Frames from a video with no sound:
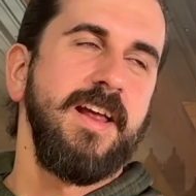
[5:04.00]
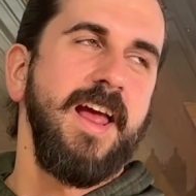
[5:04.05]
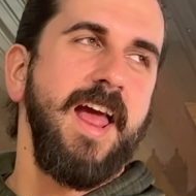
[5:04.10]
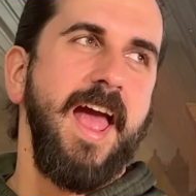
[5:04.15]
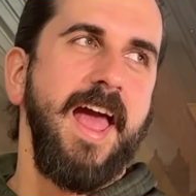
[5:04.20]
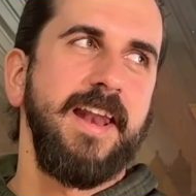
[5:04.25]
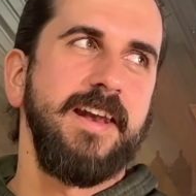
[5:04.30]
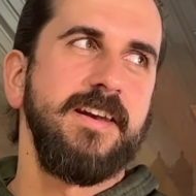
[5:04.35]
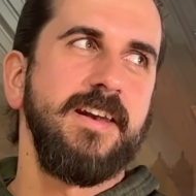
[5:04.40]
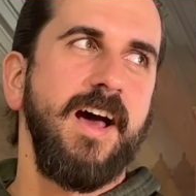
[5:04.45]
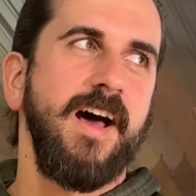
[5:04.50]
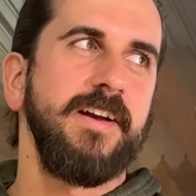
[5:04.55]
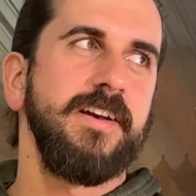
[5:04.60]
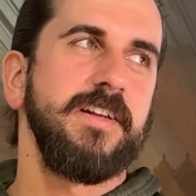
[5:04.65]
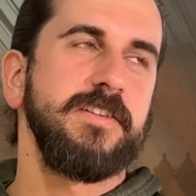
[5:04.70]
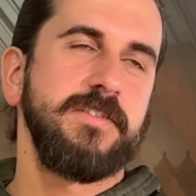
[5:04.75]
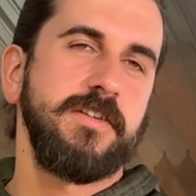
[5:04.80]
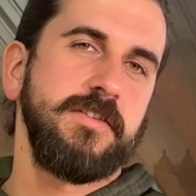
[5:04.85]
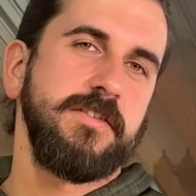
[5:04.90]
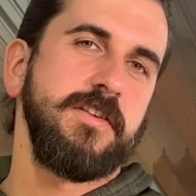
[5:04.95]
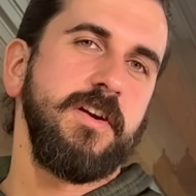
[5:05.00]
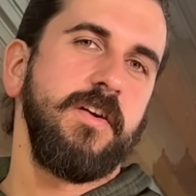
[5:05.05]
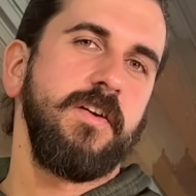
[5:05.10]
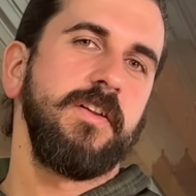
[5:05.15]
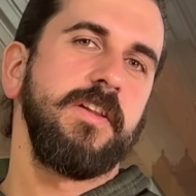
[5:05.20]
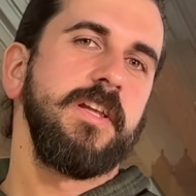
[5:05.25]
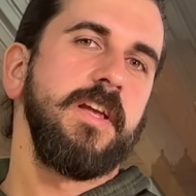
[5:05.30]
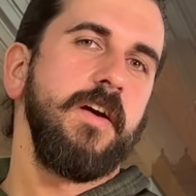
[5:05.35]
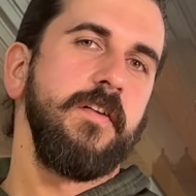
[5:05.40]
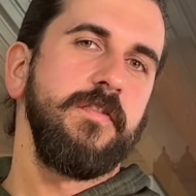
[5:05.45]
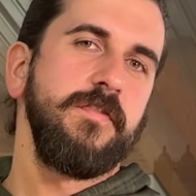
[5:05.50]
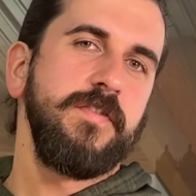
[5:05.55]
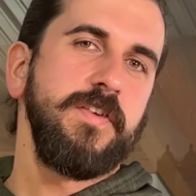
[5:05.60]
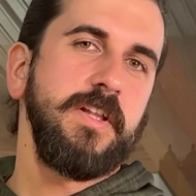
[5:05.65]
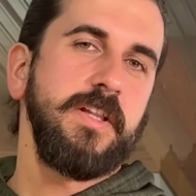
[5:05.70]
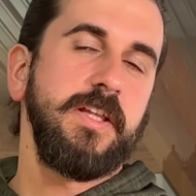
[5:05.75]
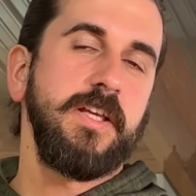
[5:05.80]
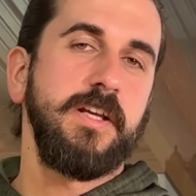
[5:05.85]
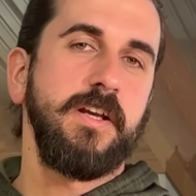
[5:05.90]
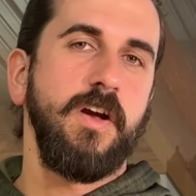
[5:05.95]
and not necessarily a
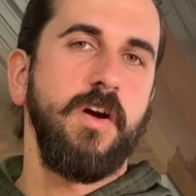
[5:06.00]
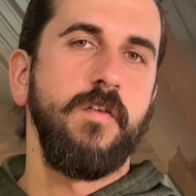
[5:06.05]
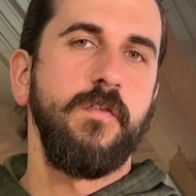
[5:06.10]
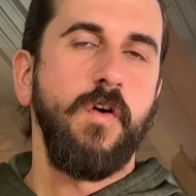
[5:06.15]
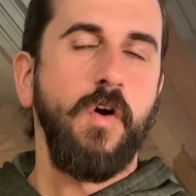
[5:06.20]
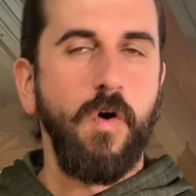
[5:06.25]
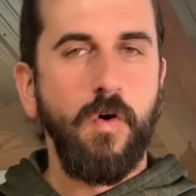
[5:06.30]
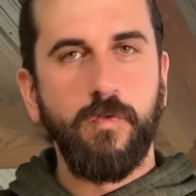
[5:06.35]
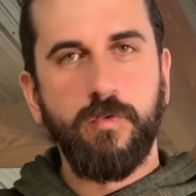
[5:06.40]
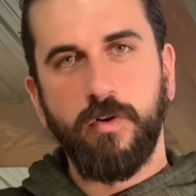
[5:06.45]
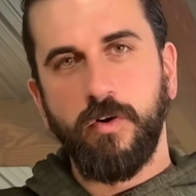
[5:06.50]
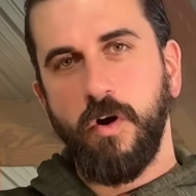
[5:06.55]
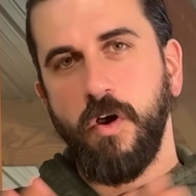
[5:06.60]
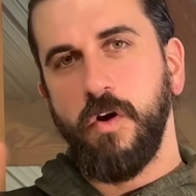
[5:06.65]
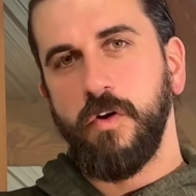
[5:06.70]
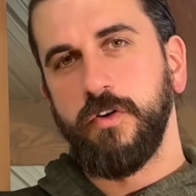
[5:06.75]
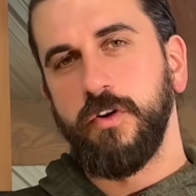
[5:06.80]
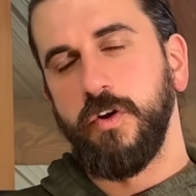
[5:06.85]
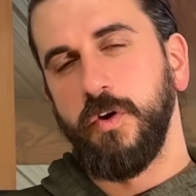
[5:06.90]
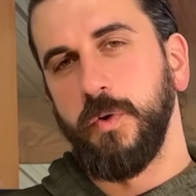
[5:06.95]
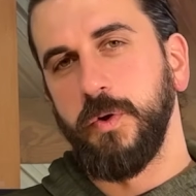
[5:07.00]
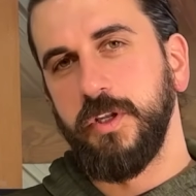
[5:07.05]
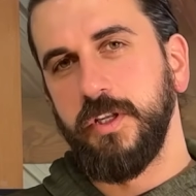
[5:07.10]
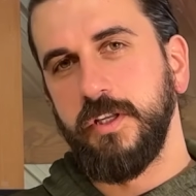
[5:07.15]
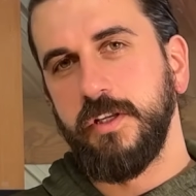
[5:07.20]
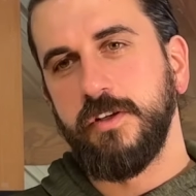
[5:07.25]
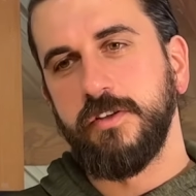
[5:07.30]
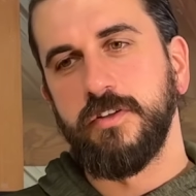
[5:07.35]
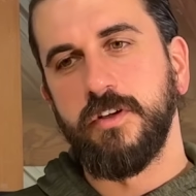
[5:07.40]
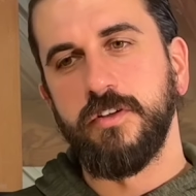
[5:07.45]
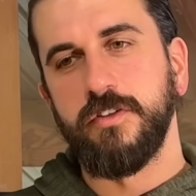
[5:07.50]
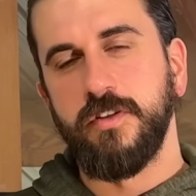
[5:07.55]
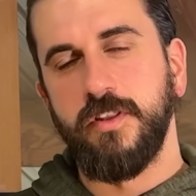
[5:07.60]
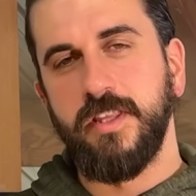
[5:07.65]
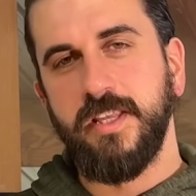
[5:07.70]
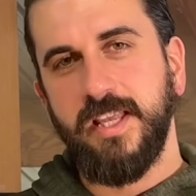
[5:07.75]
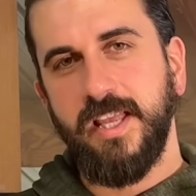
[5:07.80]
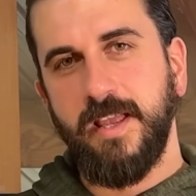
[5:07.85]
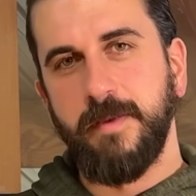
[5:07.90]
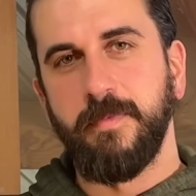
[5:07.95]
feeling of overall cohesion to
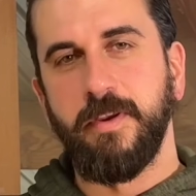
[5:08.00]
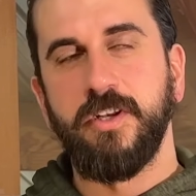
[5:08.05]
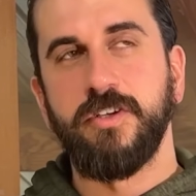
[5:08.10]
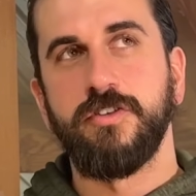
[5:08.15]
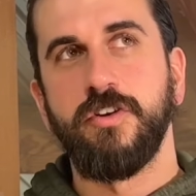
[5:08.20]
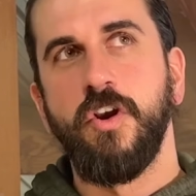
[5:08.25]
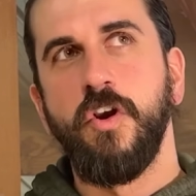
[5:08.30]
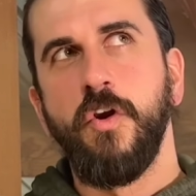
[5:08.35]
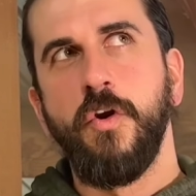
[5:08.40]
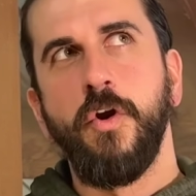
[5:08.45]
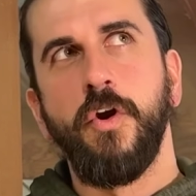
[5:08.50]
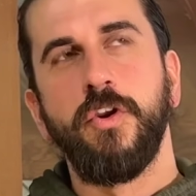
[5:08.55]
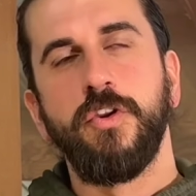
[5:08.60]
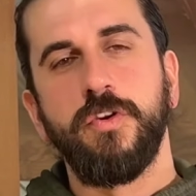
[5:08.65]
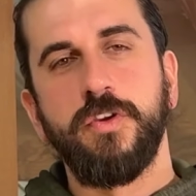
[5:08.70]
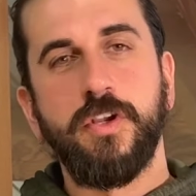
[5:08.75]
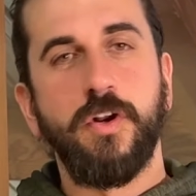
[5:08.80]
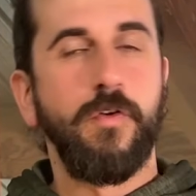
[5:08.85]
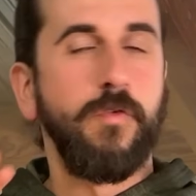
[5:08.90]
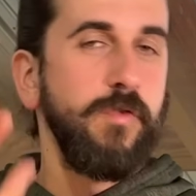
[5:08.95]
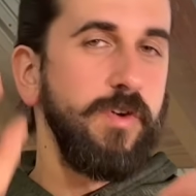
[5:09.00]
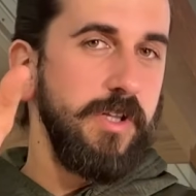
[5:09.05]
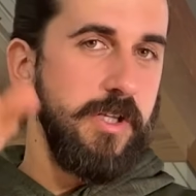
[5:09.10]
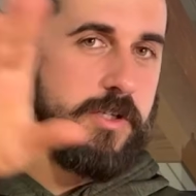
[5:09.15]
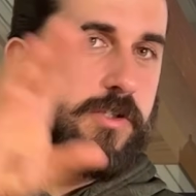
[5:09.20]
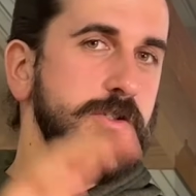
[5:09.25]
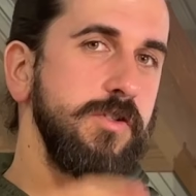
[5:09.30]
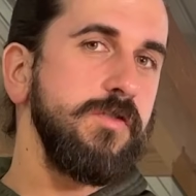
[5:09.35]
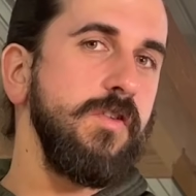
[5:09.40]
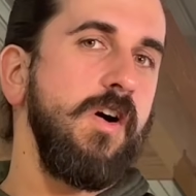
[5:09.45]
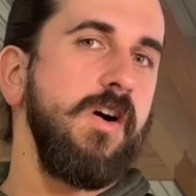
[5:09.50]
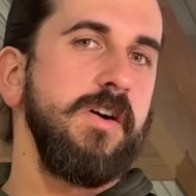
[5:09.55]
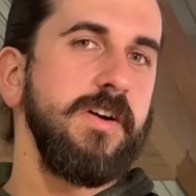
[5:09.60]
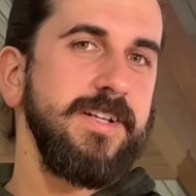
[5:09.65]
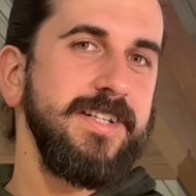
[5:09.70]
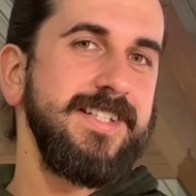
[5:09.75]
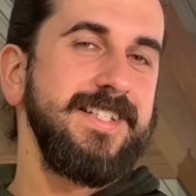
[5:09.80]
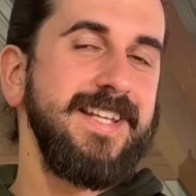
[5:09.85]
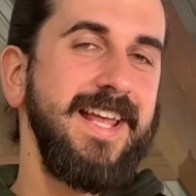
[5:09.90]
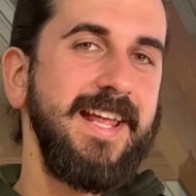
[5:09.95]
the image. You get a really strong
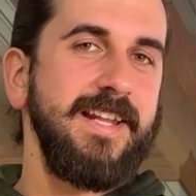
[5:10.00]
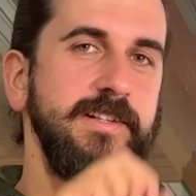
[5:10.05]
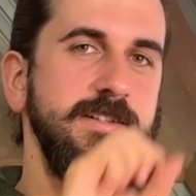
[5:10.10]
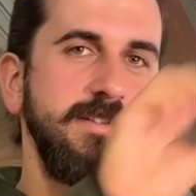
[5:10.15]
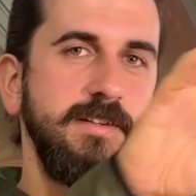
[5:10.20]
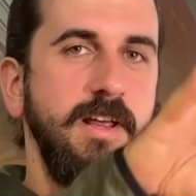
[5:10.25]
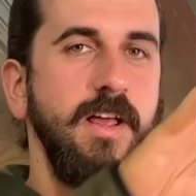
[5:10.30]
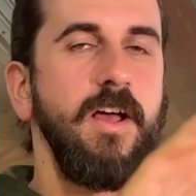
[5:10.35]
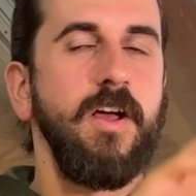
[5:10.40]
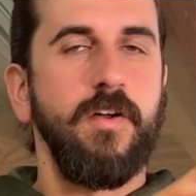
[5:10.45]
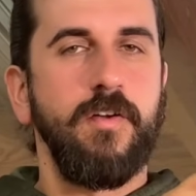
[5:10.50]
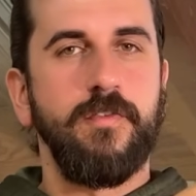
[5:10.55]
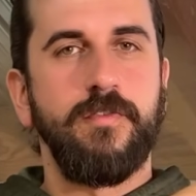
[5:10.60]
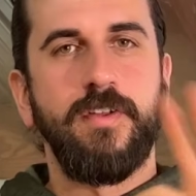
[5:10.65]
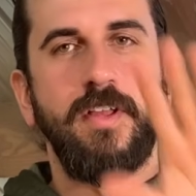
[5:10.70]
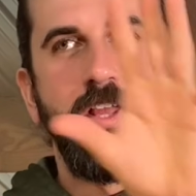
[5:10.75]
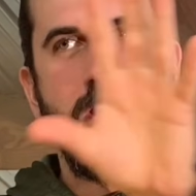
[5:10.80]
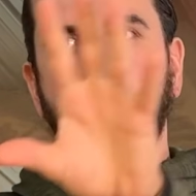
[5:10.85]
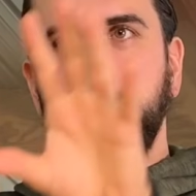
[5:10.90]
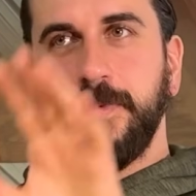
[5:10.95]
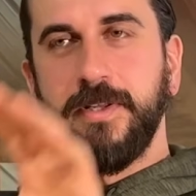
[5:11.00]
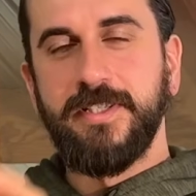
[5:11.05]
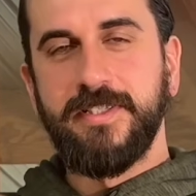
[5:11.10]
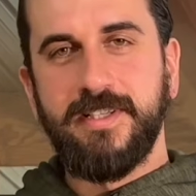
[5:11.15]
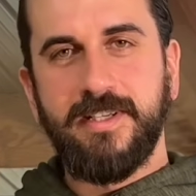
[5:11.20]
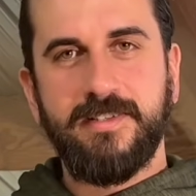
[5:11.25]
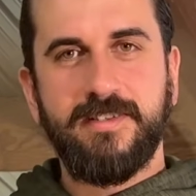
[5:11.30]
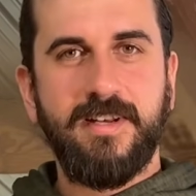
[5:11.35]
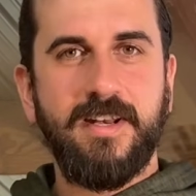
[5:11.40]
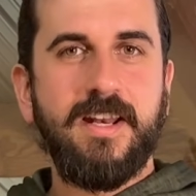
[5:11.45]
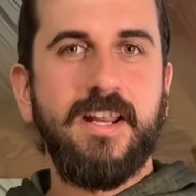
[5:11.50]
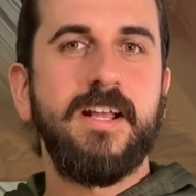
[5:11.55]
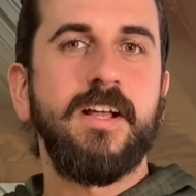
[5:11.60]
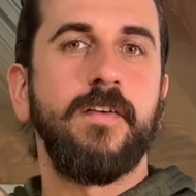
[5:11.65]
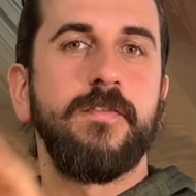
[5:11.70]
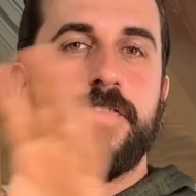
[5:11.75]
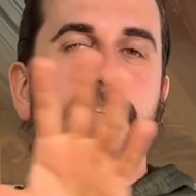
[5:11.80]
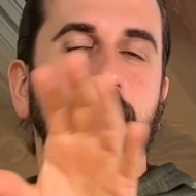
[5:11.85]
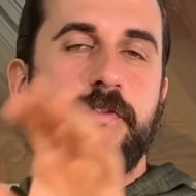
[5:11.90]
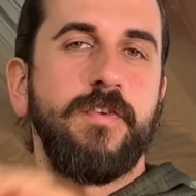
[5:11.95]
sense of positioning
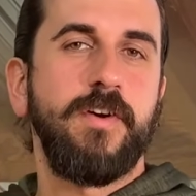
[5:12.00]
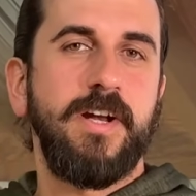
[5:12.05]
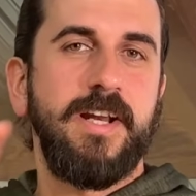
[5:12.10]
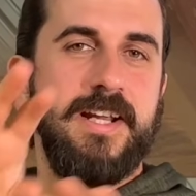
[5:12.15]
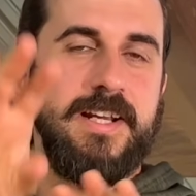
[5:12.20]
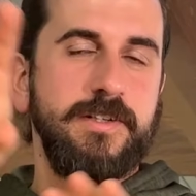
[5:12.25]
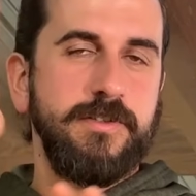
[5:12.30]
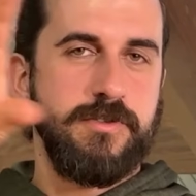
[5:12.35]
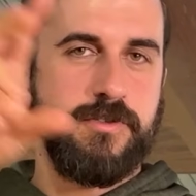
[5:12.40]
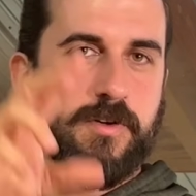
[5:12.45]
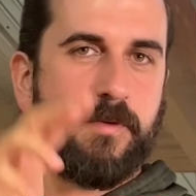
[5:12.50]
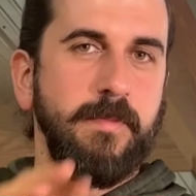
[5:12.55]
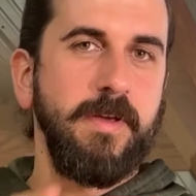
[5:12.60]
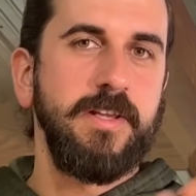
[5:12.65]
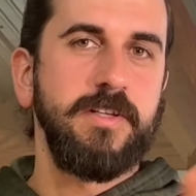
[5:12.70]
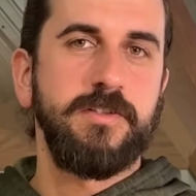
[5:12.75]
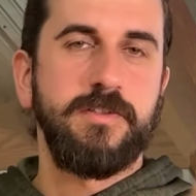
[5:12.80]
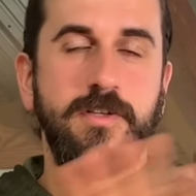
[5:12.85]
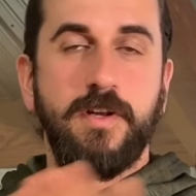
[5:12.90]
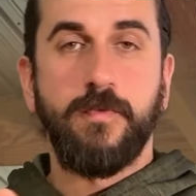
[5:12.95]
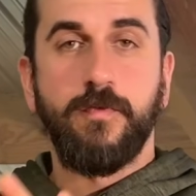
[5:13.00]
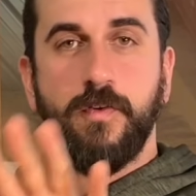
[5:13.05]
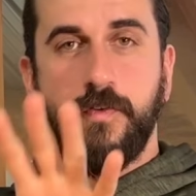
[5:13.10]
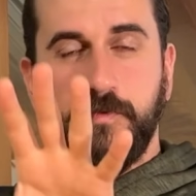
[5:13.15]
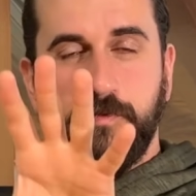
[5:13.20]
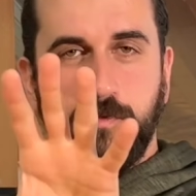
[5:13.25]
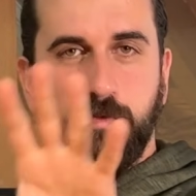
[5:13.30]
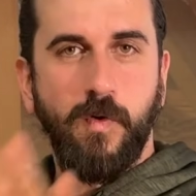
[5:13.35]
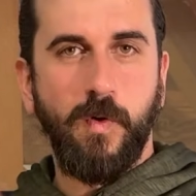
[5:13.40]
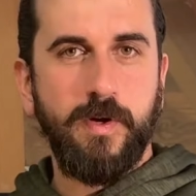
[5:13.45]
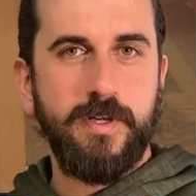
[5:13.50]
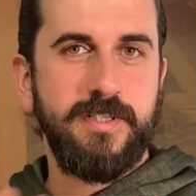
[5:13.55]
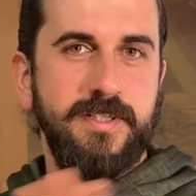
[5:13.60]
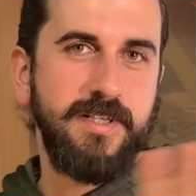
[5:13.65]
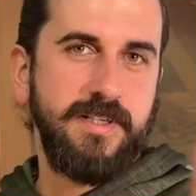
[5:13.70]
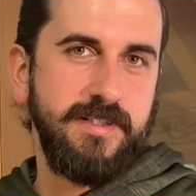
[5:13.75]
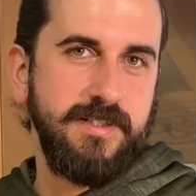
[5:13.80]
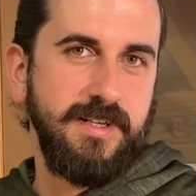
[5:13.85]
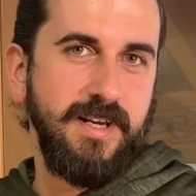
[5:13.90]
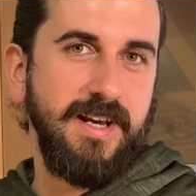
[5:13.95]
of different instruments, different
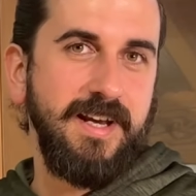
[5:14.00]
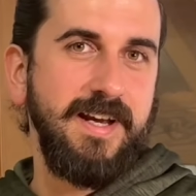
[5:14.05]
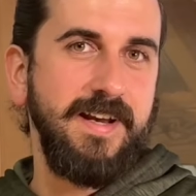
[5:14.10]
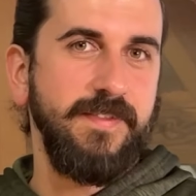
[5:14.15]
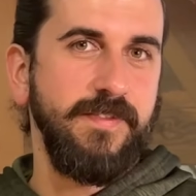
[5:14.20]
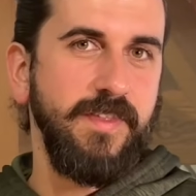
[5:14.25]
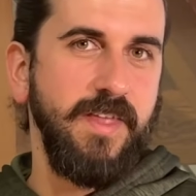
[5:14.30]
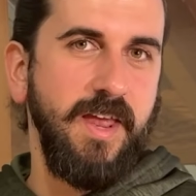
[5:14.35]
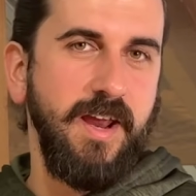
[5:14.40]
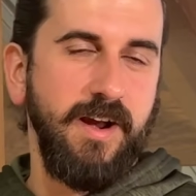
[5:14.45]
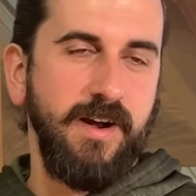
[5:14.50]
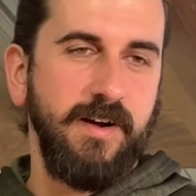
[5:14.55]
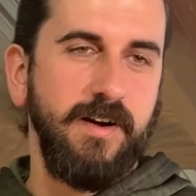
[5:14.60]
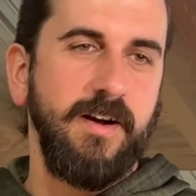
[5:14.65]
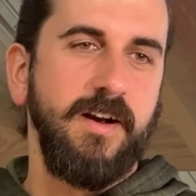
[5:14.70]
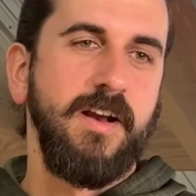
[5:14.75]
voices in there,